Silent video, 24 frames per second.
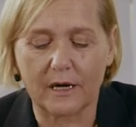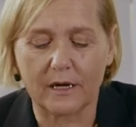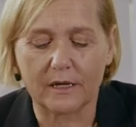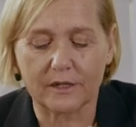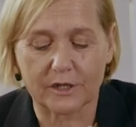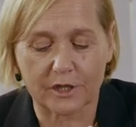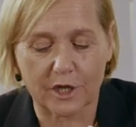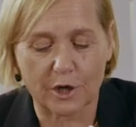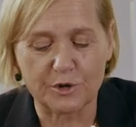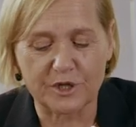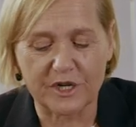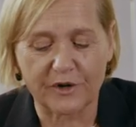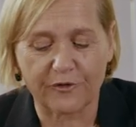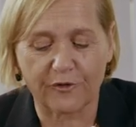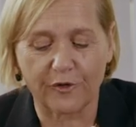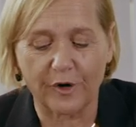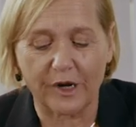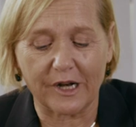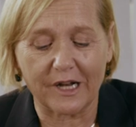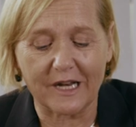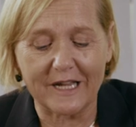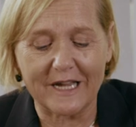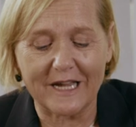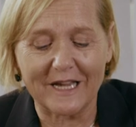so
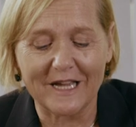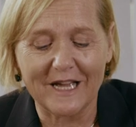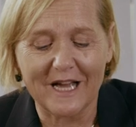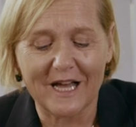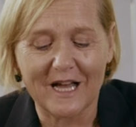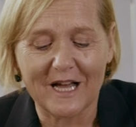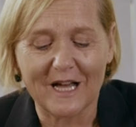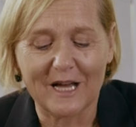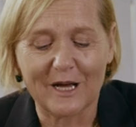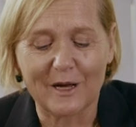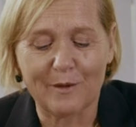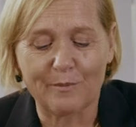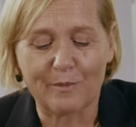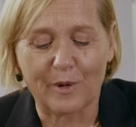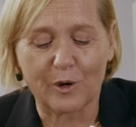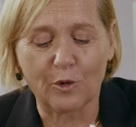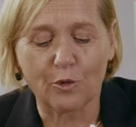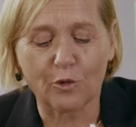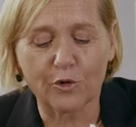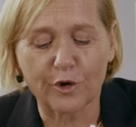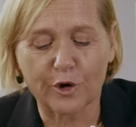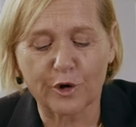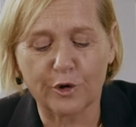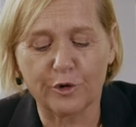differently, but
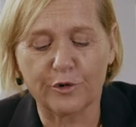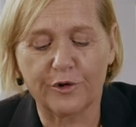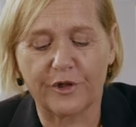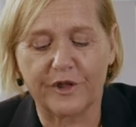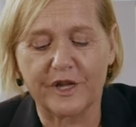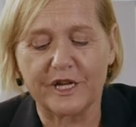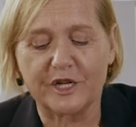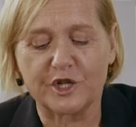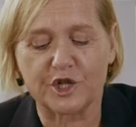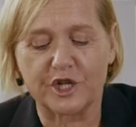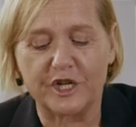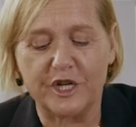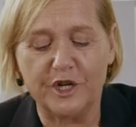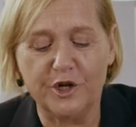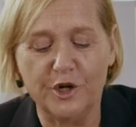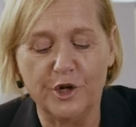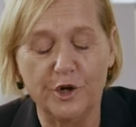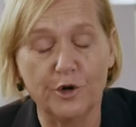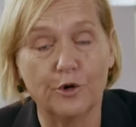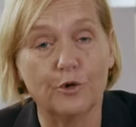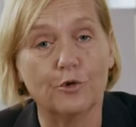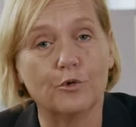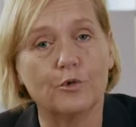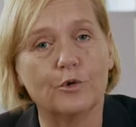all the good things she
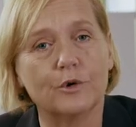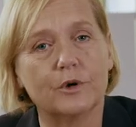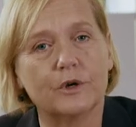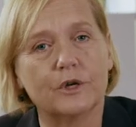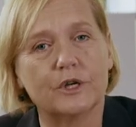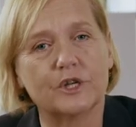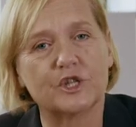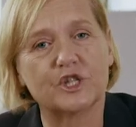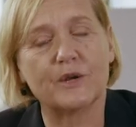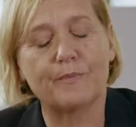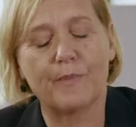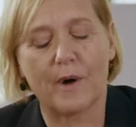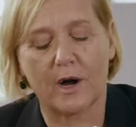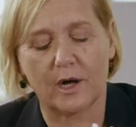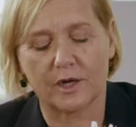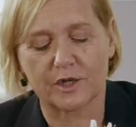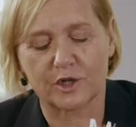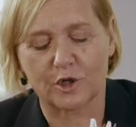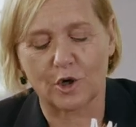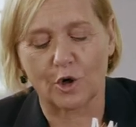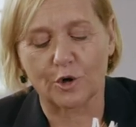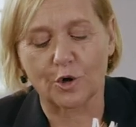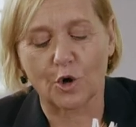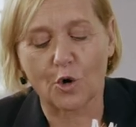knew, she
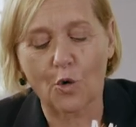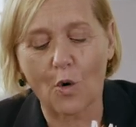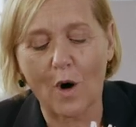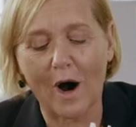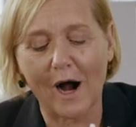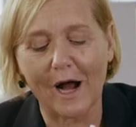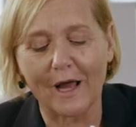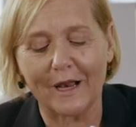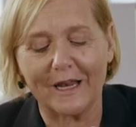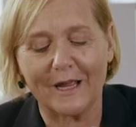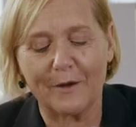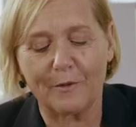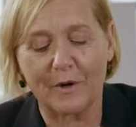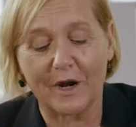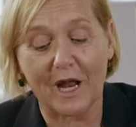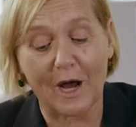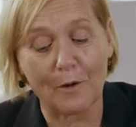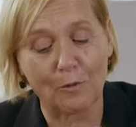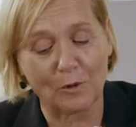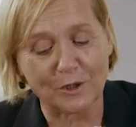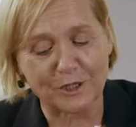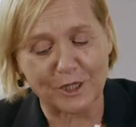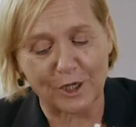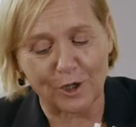passed on quietly when
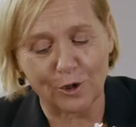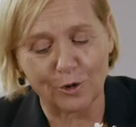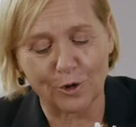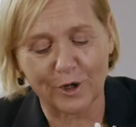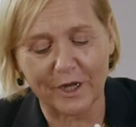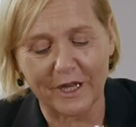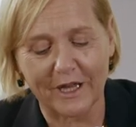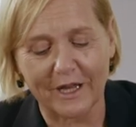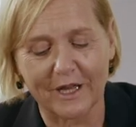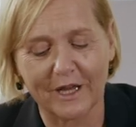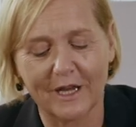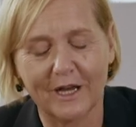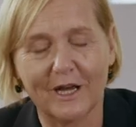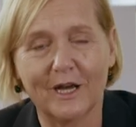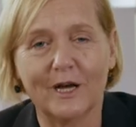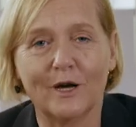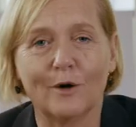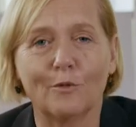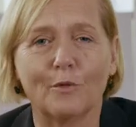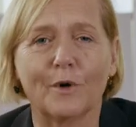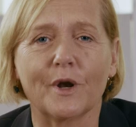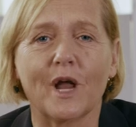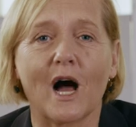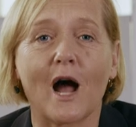I wasn't looking,
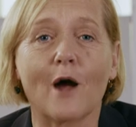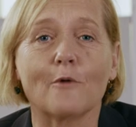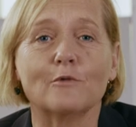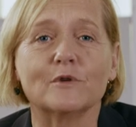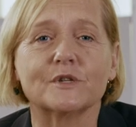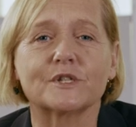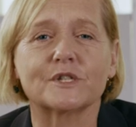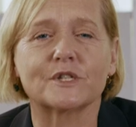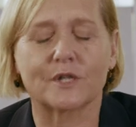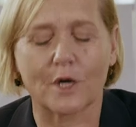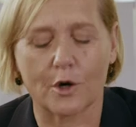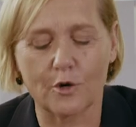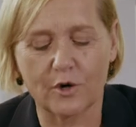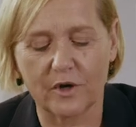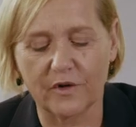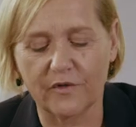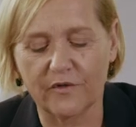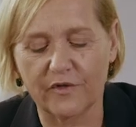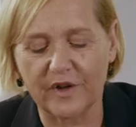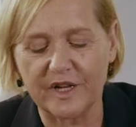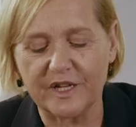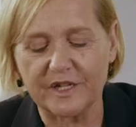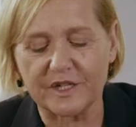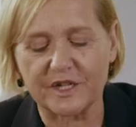when I was so
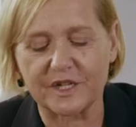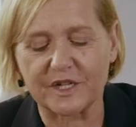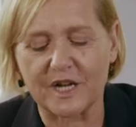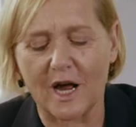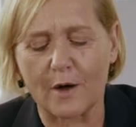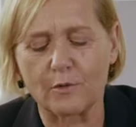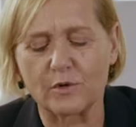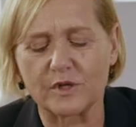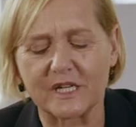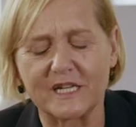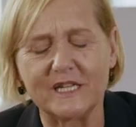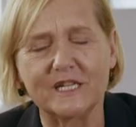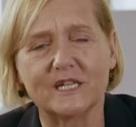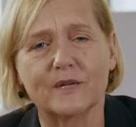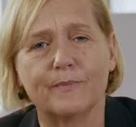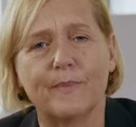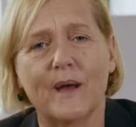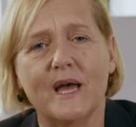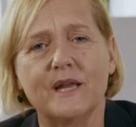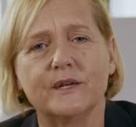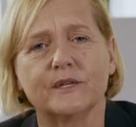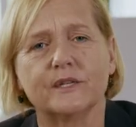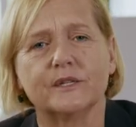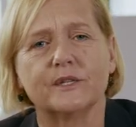convinced I was
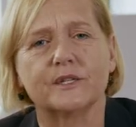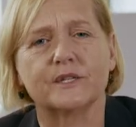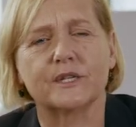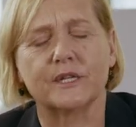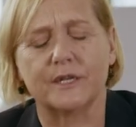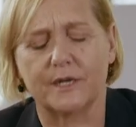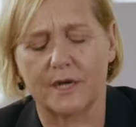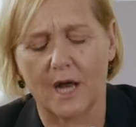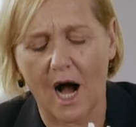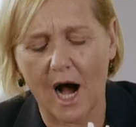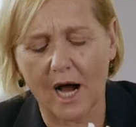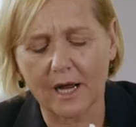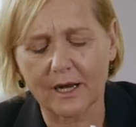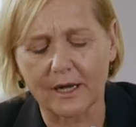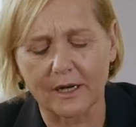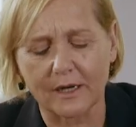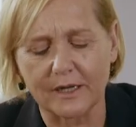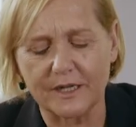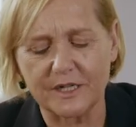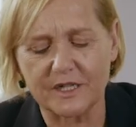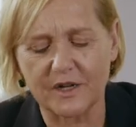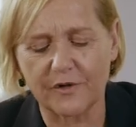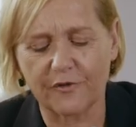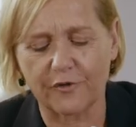independent and
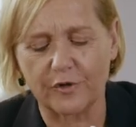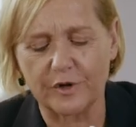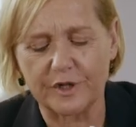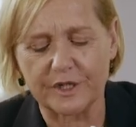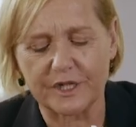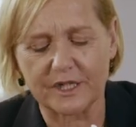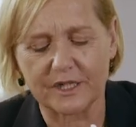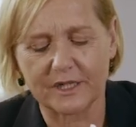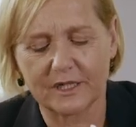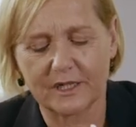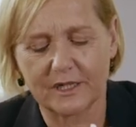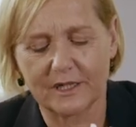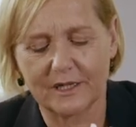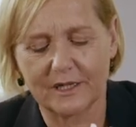utterly different.